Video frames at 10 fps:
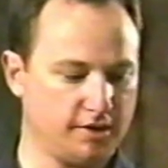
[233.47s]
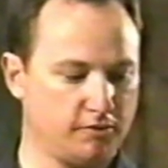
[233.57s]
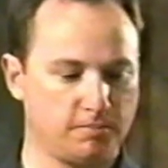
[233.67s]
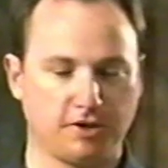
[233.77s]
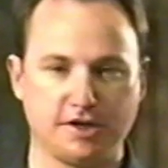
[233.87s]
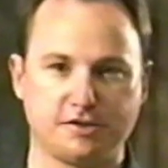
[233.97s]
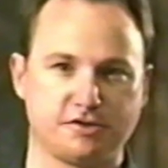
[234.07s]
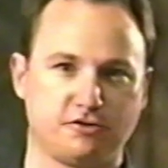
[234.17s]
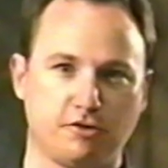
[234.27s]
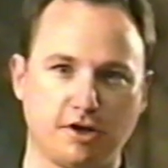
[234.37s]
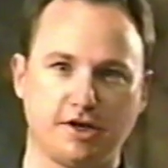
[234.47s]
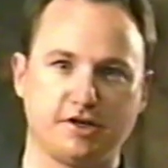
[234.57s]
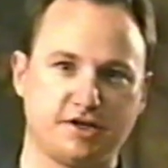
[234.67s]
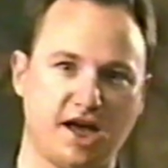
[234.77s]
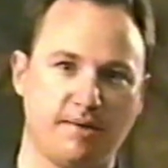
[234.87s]
It replaces drilling
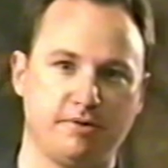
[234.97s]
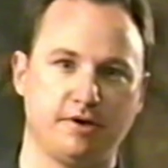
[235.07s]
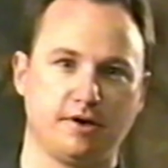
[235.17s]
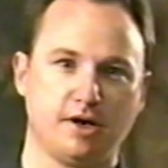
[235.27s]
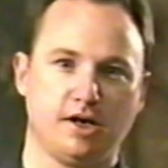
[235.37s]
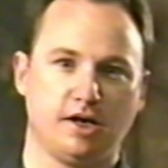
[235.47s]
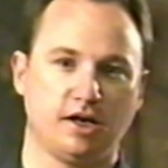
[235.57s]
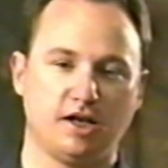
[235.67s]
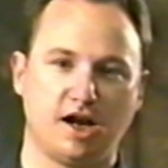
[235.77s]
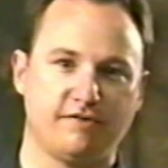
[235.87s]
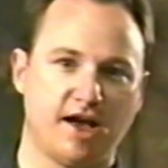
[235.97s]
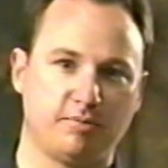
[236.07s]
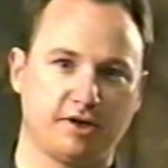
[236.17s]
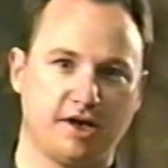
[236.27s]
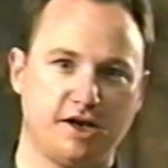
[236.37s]
and tapping in a lot of
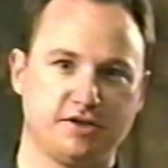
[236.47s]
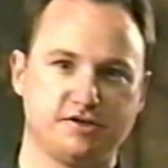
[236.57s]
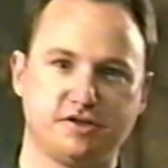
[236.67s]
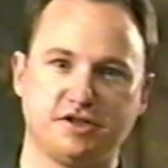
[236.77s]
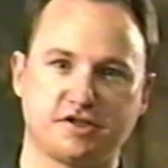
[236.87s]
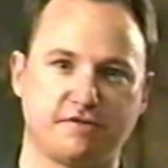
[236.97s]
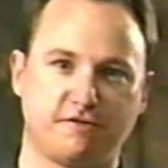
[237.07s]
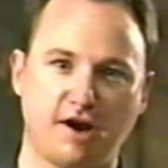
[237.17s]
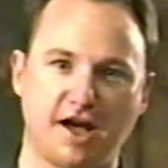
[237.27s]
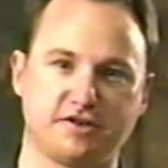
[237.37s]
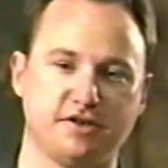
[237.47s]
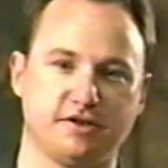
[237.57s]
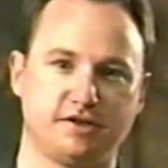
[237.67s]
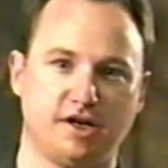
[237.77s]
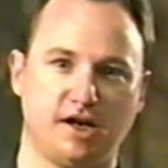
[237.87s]
applications in just a fraction of
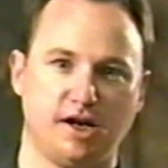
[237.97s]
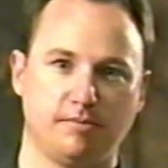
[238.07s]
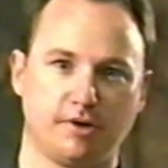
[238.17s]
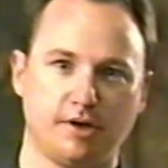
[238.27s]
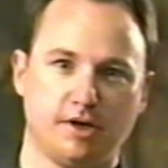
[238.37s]
the time.